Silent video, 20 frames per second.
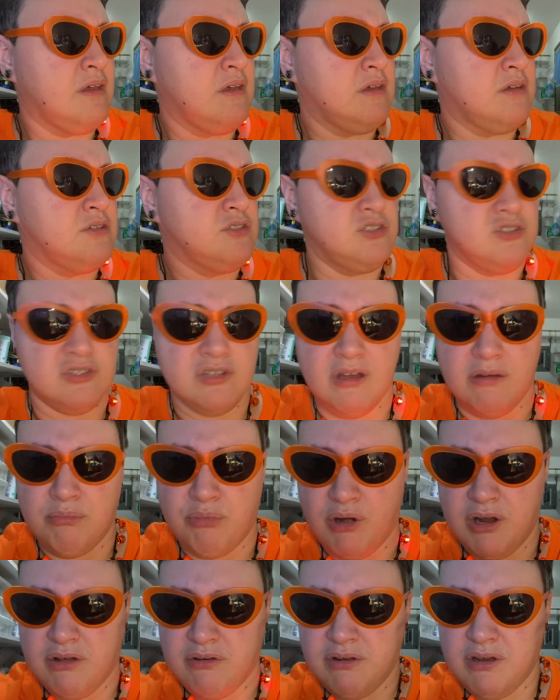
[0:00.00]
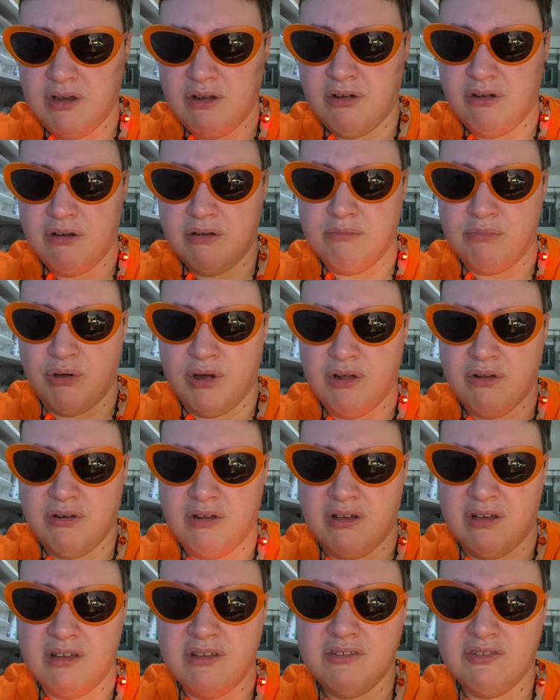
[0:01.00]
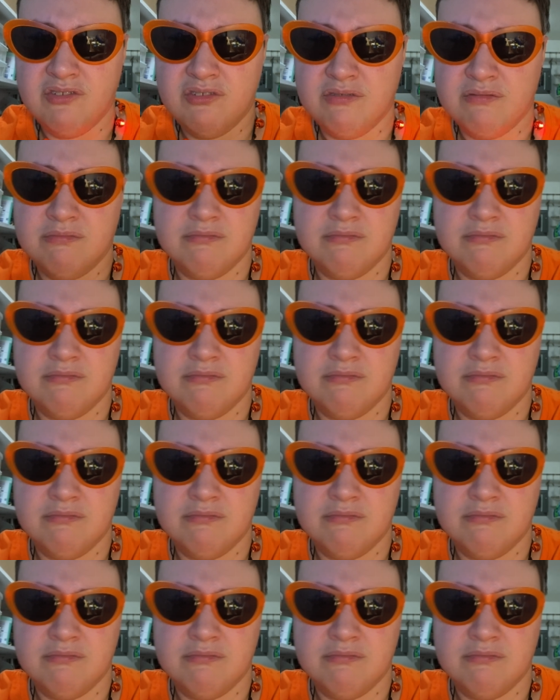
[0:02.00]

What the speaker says: She's got brown hair and brown eyes.